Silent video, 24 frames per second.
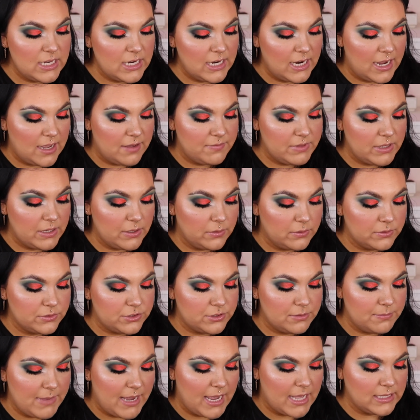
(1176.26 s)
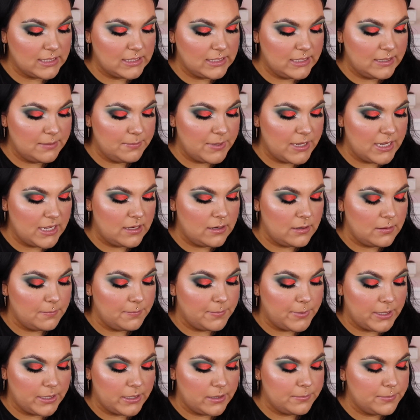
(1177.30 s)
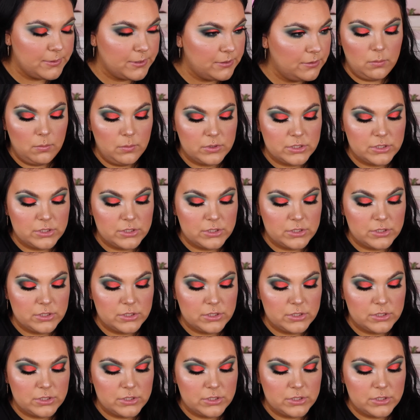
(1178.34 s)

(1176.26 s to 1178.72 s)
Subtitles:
I have the Ultra Matte lip in Bugaboo,